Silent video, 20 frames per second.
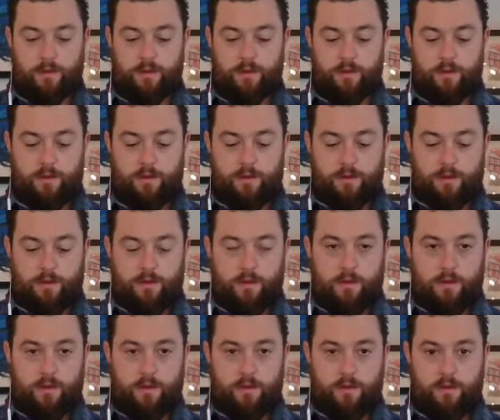
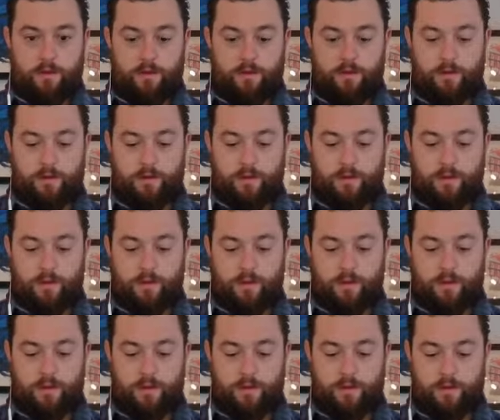
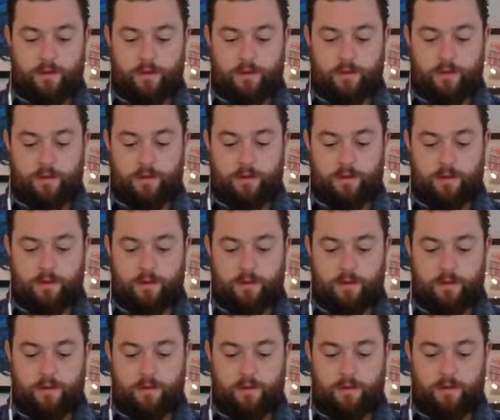
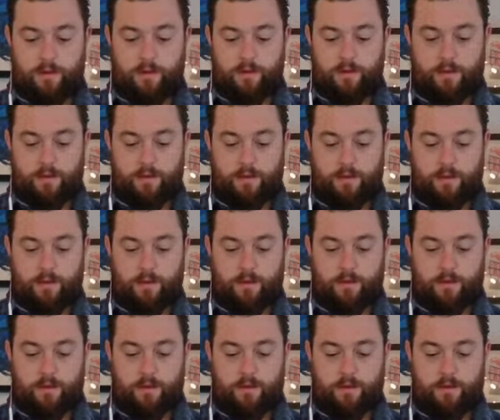
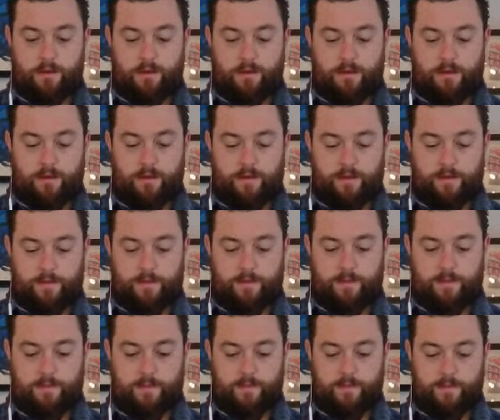
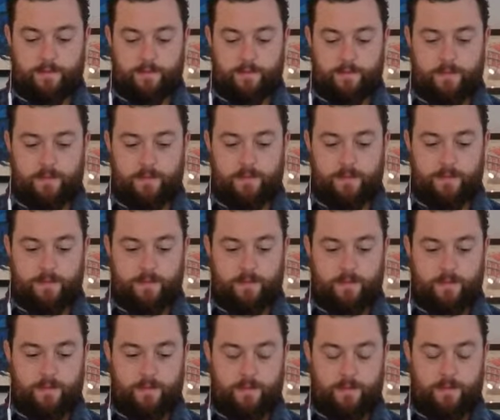
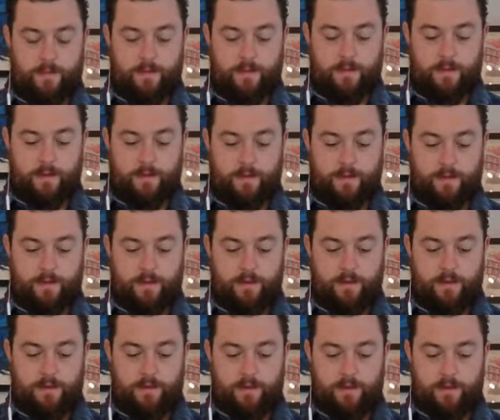
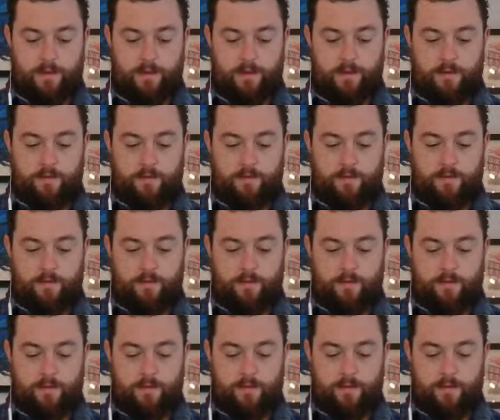The person shown says nothing.